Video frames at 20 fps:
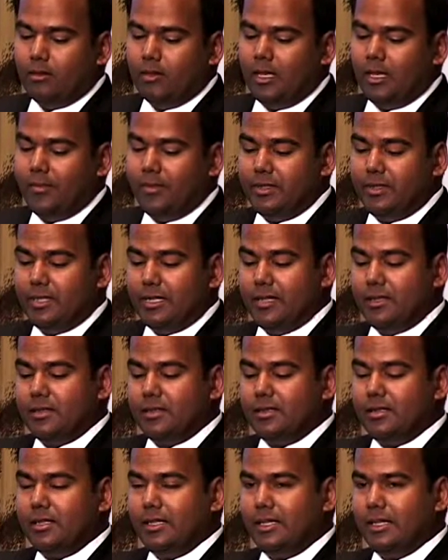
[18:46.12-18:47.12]
Hepatitis
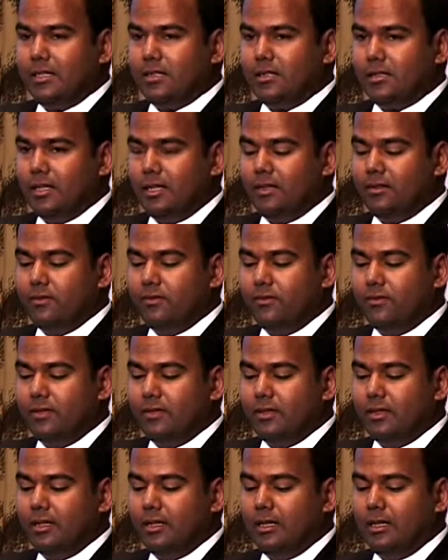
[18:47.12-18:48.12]
C itself
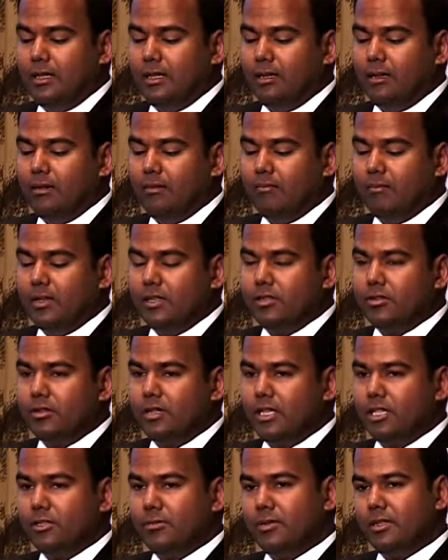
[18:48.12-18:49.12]
uh, is
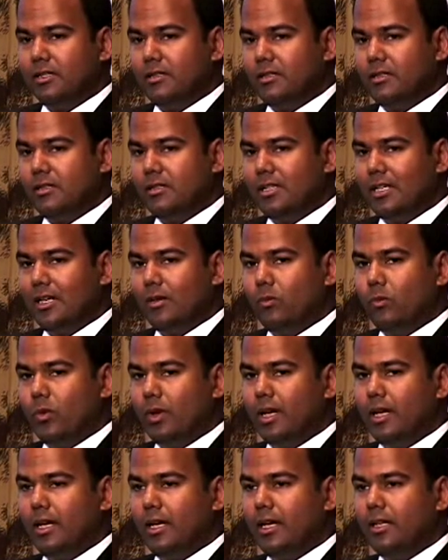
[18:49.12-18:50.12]
transmitted the same
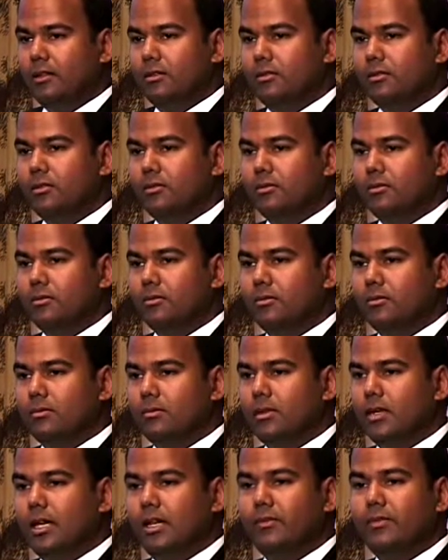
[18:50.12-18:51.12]
way, either through
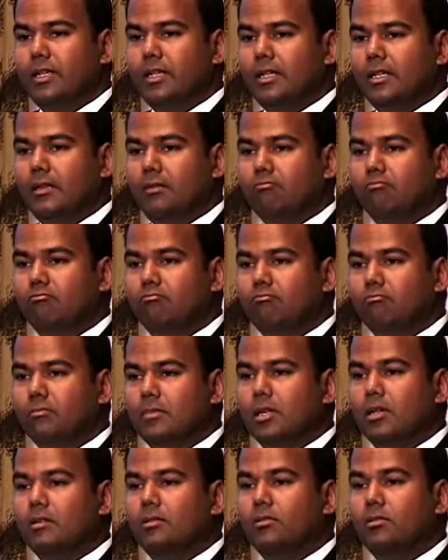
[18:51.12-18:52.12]
IV
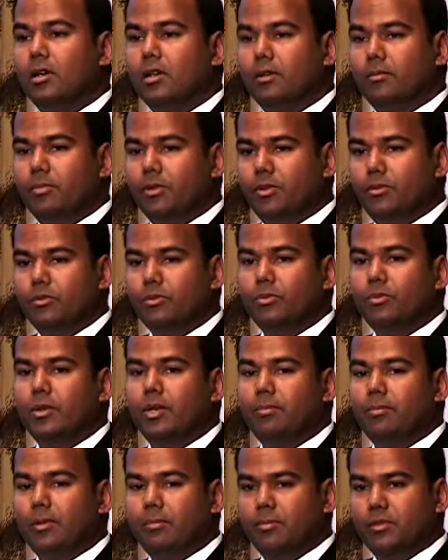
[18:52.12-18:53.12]
drug abuse, where
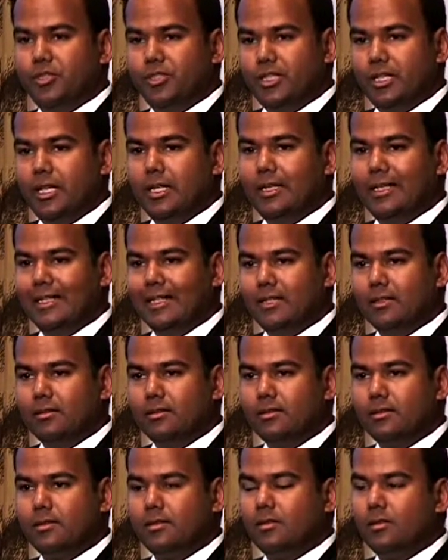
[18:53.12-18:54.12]
people share
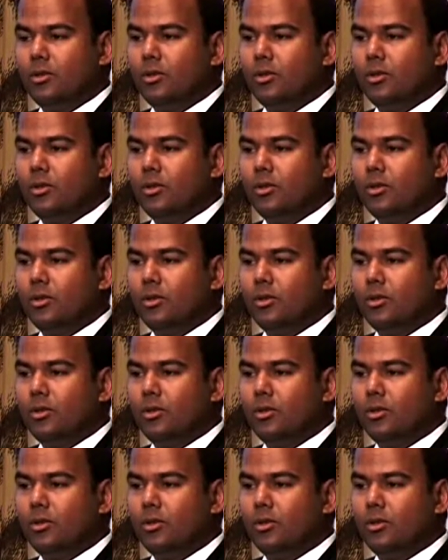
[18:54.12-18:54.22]
needles,